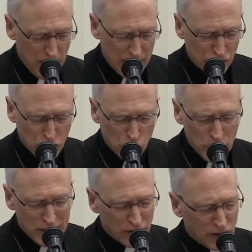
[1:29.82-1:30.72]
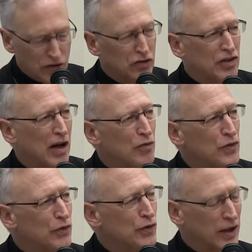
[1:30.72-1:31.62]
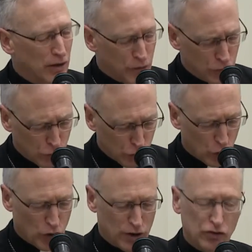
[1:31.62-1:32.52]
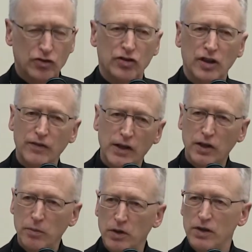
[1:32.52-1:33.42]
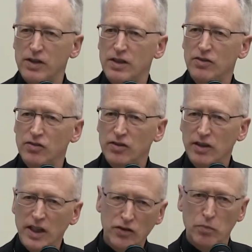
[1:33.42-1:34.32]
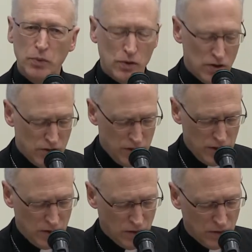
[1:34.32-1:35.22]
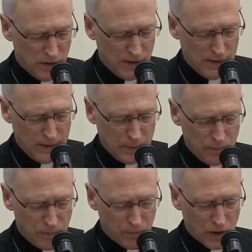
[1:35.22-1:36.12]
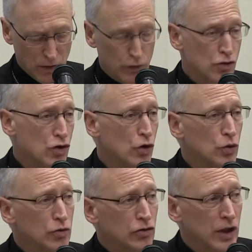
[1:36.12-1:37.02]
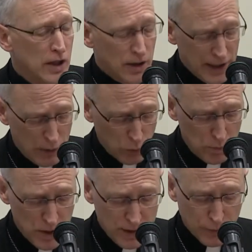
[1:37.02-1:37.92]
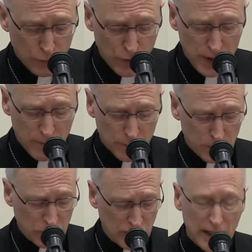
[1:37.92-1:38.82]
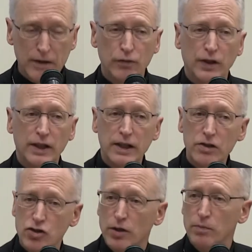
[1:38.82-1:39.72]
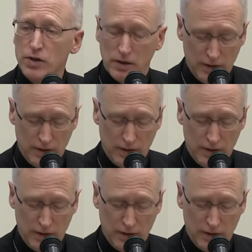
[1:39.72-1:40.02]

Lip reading: as the real salvific source of our communities. That's important to know. For Jews, that would be the freedom from slavery in Egypt.